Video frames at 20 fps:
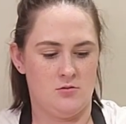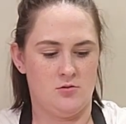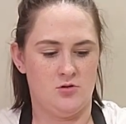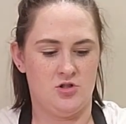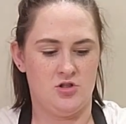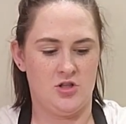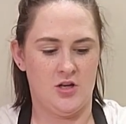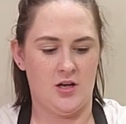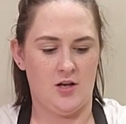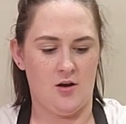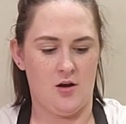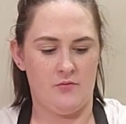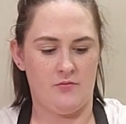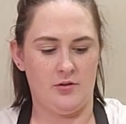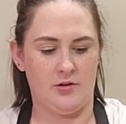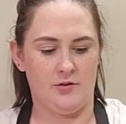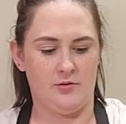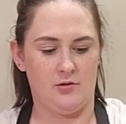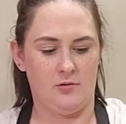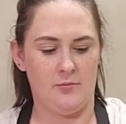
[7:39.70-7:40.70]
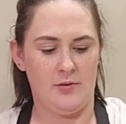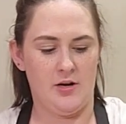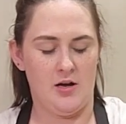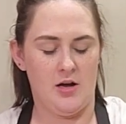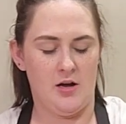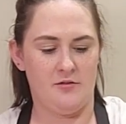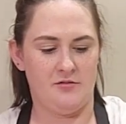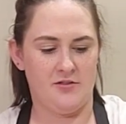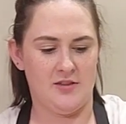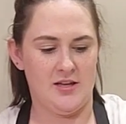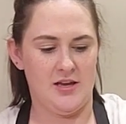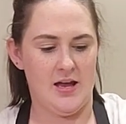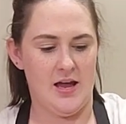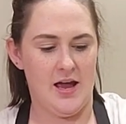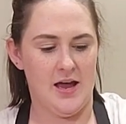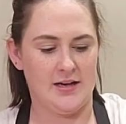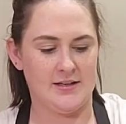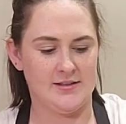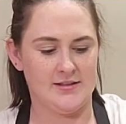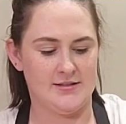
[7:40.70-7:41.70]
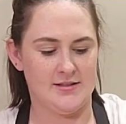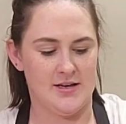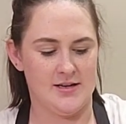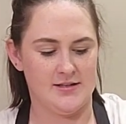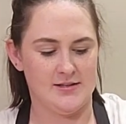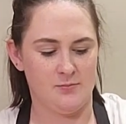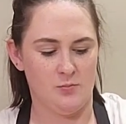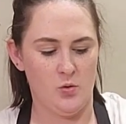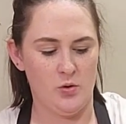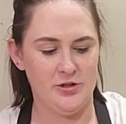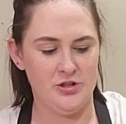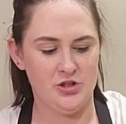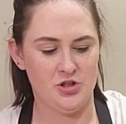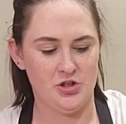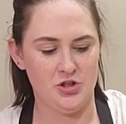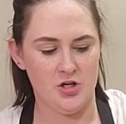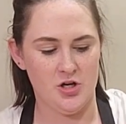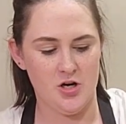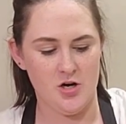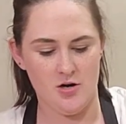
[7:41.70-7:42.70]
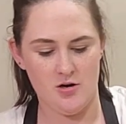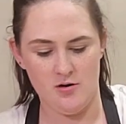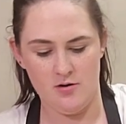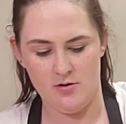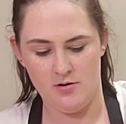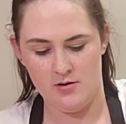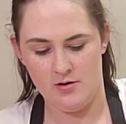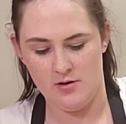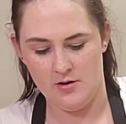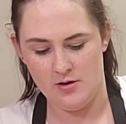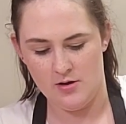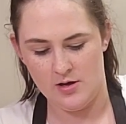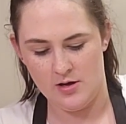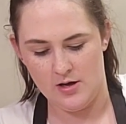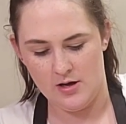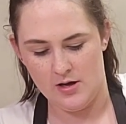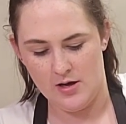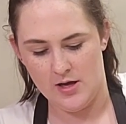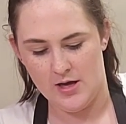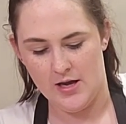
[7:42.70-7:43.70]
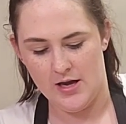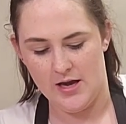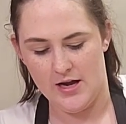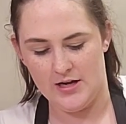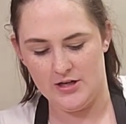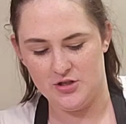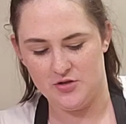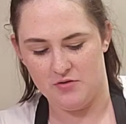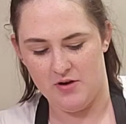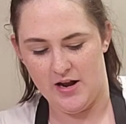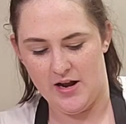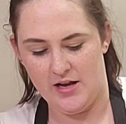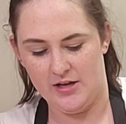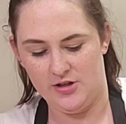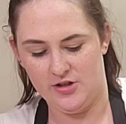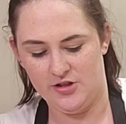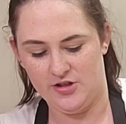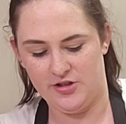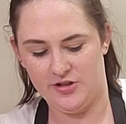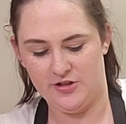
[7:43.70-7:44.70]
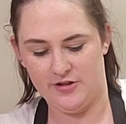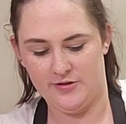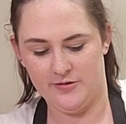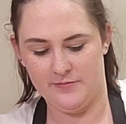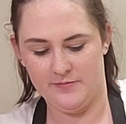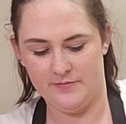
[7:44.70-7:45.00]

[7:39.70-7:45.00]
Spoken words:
Shake off a little bit of the excess moisture and dredge.